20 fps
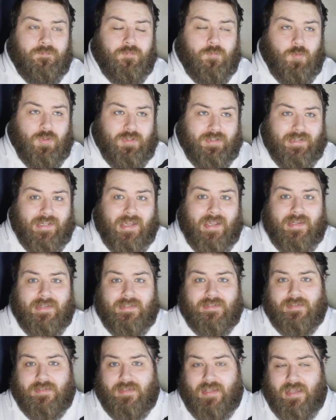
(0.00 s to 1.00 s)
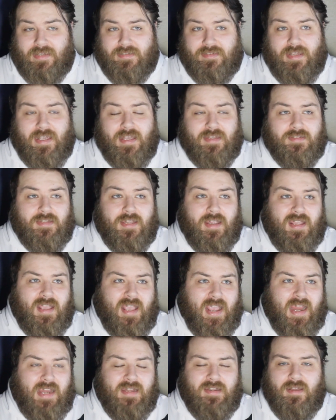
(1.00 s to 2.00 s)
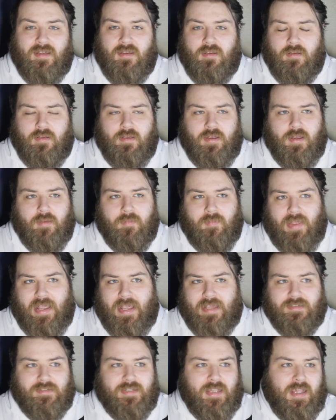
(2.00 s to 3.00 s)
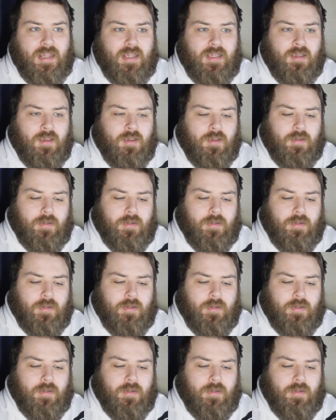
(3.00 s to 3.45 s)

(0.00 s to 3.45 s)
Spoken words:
Knight, SASA, Aiden, SA,